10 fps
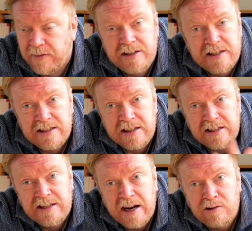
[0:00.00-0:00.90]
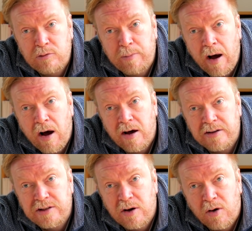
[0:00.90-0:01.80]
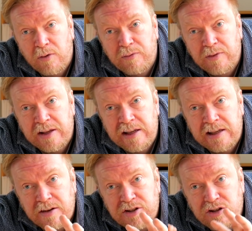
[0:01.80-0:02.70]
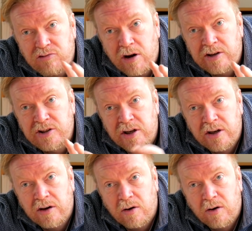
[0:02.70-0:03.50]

this is an integral part of the structure